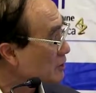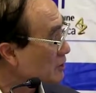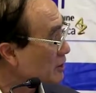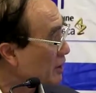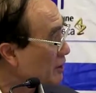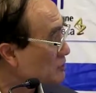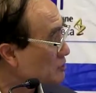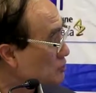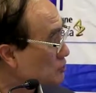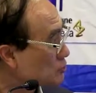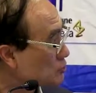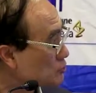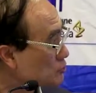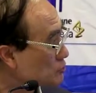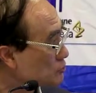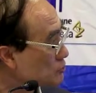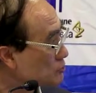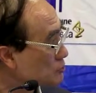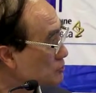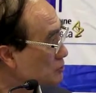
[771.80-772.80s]
gets
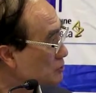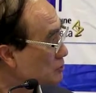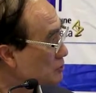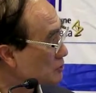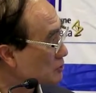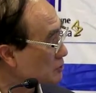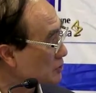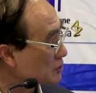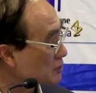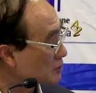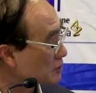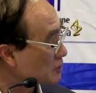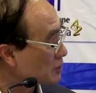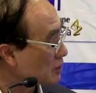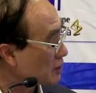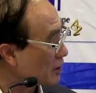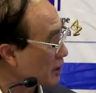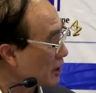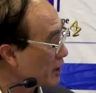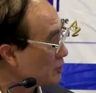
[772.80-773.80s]
into the
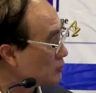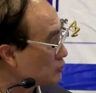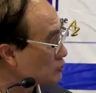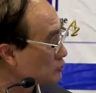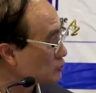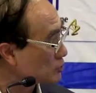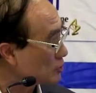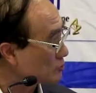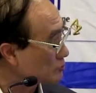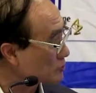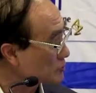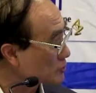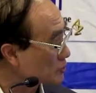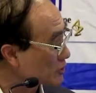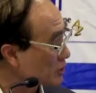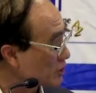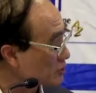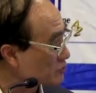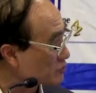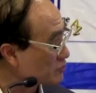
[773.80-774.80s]
endosome
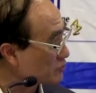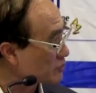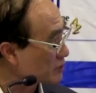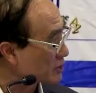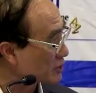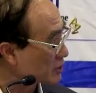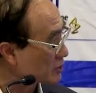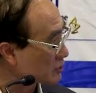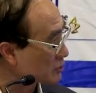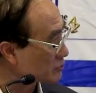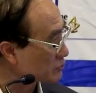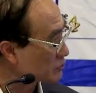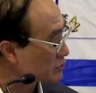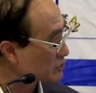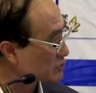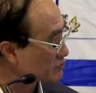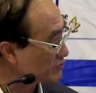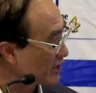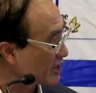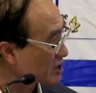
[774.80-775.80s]
together
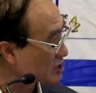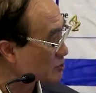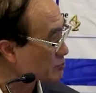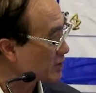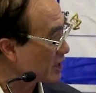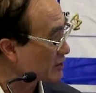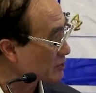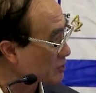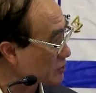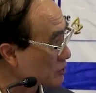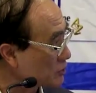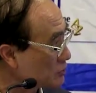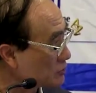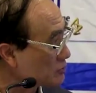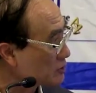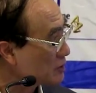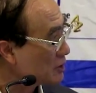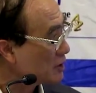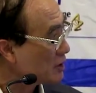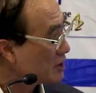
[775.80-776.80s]
with virus particle.
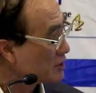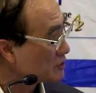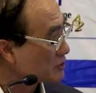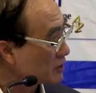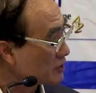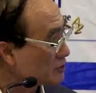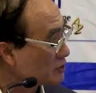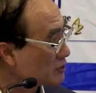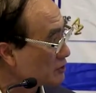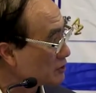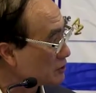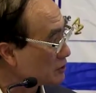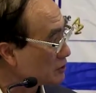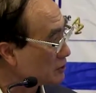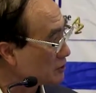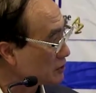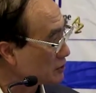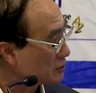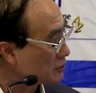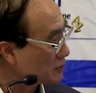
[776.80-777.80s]
Then
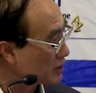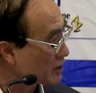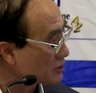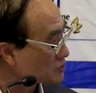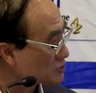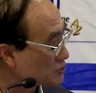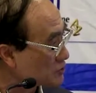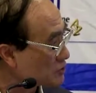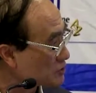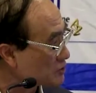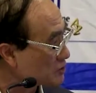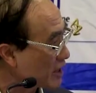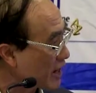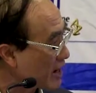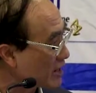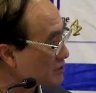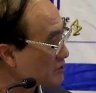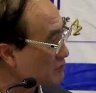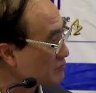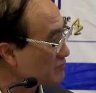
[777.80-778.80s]
next is
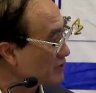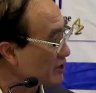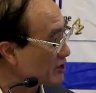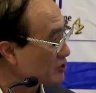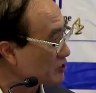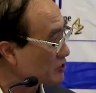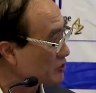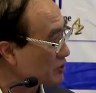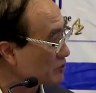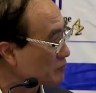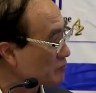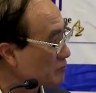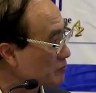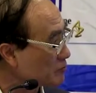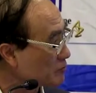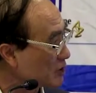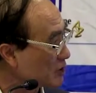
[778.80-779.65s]
activated